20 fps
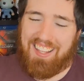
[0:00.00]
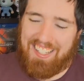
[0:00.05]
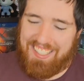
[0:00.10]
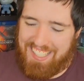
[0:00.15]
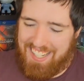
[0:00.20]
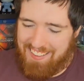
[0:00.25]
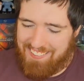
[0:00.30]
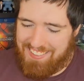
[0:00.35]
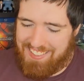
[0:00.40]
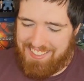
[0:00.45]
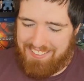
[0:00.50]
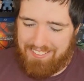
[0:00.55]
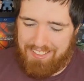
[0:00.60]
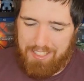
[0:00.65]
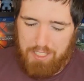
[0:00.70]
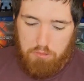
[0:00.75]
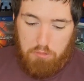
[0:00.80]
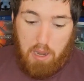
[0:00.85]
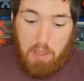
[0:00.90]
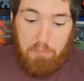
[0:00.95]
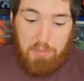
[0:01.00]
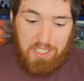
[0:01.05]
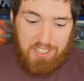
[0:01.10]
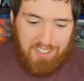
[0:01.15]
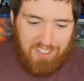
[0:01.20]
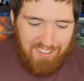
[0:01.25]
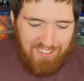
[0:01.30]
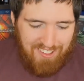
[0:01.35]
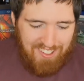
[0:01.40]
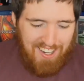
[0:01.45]
like how it's still in the
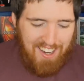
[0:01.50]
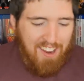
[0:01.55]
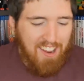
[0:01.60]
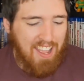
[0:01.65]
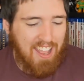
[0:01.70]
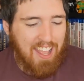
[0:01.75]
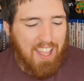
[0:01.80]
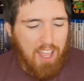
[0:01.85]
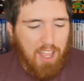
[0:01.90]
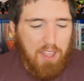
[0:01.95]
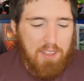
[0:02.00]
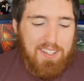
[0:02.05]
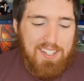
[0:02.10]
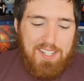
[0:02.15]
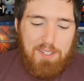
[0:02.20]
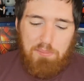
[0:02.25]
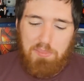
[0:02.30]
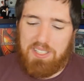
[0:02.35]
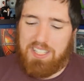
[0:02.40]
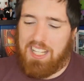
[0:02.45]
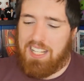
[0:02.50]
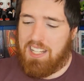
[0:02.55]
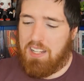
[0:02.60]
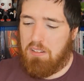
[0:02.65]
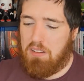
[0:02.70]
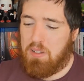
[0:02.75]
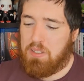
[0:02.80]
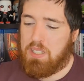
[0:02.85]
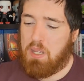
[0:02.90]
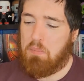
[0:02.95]
wrapping though. But then
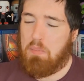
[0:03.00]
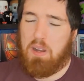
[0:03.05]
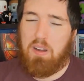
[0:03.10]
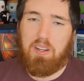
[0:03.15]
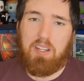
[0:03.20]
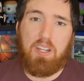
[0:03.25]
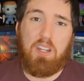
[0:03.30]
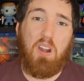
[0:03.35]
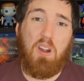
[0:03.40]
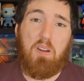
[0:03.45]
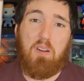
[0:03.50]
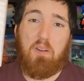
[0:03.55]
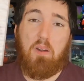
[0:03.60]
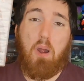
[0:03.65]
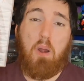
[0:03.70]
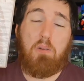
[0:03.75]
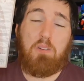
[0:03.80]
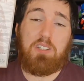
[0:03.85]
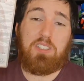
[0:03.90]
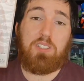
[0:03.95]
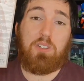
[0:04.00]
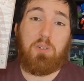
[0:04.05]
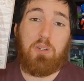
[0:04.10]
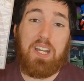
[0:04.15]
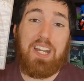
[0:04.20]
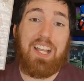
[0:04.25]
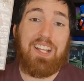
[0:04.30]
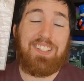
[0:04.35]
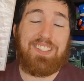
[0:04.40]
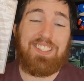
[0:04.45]
there is American Horror
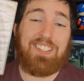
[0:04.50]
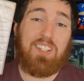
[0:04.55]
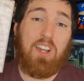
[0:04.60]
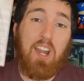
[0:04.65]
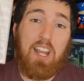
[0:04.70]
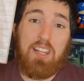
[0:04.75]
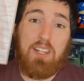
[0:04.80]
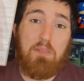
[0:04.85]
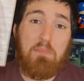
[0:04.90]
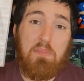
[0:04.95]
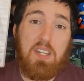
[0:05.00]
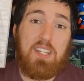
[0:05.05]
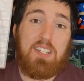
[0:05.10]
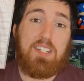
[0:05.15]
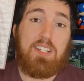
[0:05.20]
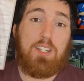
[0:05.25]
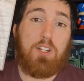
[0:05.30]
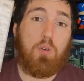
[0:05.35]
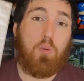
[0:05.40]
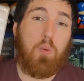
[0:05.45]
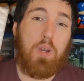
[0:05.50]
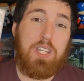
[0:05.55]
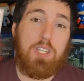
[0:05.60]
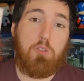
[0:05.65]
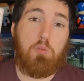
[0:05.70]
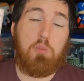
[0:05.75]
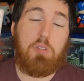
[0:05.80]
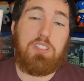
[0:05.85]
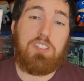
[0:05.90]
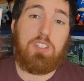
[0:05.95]
Story Asylum,
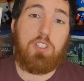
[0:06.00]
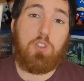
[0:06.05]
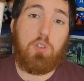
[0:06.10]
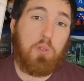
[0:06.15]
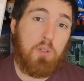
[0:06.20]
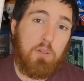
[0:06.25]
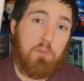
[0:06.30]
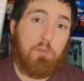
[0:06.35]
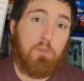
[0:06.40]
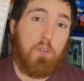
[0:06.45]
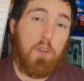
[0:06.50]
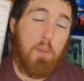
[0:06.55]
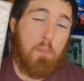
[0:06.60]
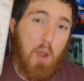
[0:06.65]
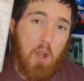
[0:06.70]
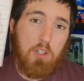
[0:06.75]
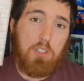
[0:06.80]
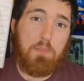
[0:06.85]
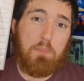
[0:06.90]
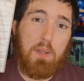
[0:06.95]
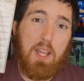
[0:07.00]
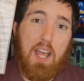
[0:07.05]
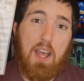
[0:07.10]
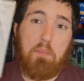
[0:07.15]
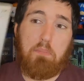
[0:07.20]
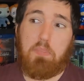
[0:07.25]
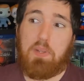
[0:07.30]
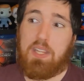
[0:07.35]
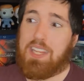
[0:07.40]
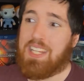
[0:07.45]
which was good for the most
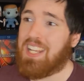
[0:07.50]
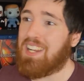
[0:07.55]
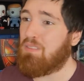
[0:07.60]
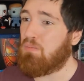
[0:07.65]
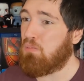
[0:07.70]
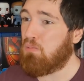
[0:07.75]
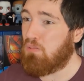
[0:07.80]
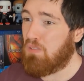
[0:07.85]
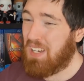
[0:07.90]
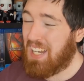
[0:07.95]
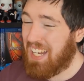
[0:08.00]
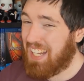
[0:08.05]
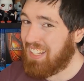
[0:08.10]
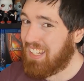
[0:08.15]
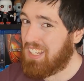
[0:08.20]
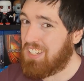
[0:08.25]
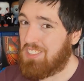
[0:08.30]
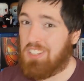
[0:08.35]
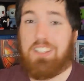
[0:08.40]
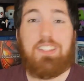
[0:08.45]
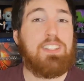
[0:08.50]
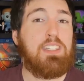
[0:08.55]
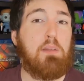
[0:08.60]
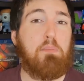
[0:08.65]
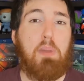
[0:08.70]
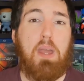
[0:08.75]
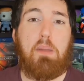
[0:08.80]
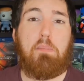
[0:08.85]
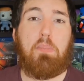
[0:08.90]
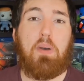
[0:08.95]
part, but then really shits
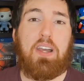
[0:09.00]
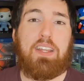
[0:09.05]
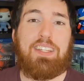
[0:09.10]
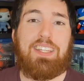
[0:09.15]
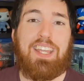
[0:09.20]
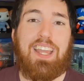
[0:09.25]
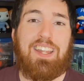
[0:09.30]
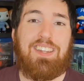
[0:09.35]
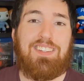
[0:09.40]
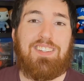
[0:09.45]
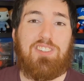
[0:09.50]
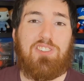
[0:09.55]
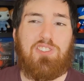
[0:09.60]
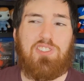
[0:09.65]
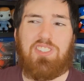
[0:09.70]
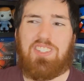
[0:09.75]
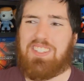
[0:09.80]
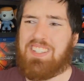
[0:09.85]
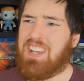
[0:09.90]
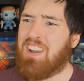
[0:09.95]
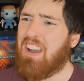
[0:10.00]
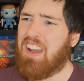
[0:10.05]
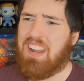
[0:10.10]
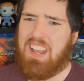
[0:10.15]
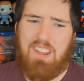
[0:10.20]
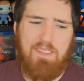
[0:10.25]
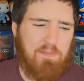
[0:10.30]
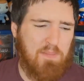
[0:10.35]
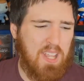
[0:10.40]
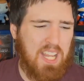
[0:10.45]
the bed by the end and just
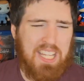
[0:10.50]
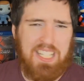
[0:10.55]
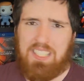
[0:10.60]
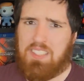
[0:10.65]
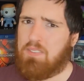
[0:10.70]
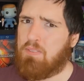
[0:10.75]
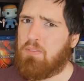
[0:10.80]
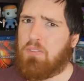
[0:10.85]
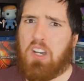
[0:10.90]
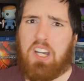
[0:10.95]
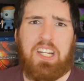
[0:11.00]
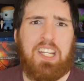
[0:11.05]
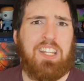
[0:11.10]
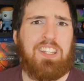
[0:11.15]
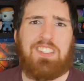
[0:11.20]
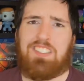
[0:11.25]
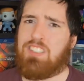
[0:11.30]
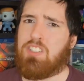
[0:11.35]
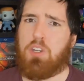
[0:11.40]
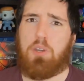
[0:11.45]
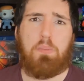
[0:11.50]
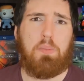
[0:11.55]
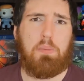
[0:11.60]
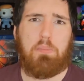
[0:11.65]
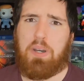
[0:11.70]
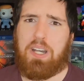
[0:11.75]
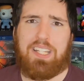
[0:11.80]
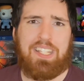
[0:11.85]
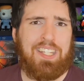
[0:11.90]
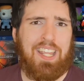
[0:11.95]
kind of is fucking
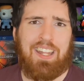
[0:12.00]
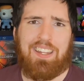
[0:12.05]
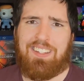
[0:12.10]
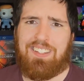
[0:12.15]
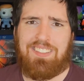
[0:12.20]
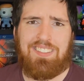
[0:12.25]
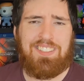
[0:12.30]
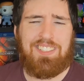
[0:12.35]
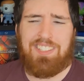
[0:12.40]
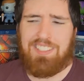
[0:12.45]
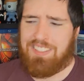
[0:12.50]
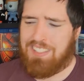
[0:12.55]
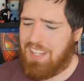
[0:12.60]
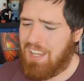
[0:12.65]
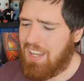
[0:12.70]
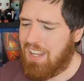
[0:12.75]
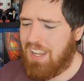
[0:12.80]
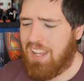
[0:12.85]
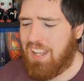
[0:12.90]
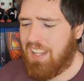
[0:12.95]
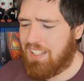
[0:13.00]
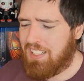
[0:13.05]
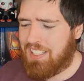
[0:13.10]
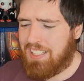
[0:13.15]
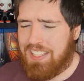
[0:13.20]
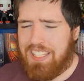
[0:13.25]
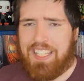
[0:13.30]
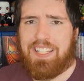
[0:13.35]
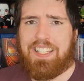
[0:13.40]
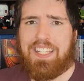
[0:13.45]
stupid by the end. It's just
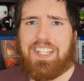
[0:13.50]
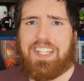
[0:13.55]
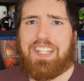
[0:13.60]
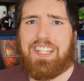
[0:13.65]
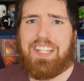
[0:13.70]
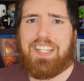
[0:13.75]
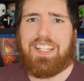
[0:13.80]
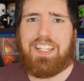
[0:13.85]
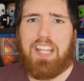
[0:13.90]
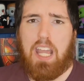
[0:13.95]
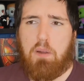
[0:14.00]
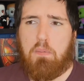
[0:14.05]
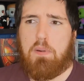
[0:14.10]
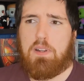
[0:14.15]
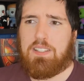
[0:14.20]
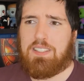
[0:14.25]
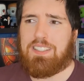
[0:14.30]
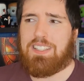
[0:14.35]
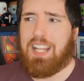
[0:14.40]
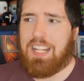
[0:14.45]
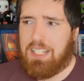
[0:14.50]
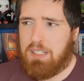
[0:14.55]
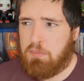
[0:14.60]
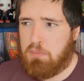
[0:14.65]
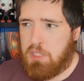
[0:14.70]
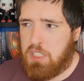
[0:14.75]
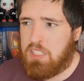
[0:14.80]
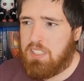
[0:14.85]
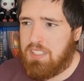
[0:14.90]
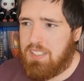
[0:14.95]
clearly
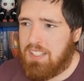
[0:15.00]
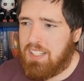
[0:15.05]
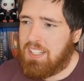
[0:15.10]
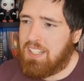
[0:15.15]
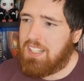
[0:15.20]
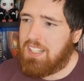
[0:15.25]
this